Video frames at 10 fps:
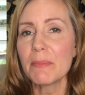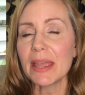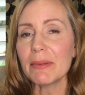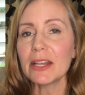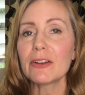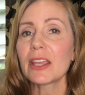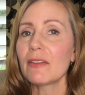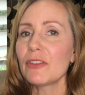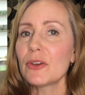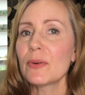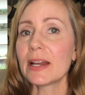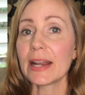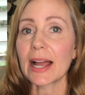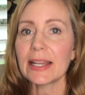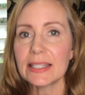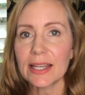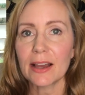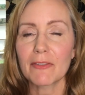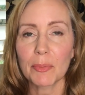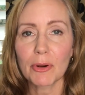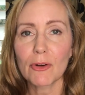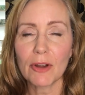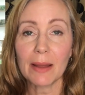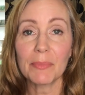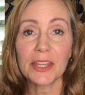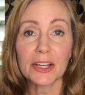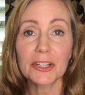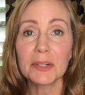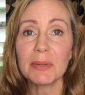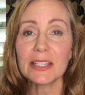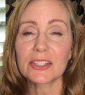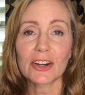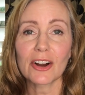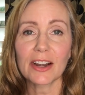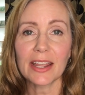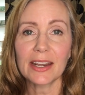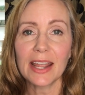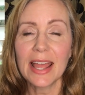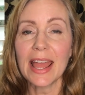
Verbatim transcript: maybe it'll give you an idea of a program that could be started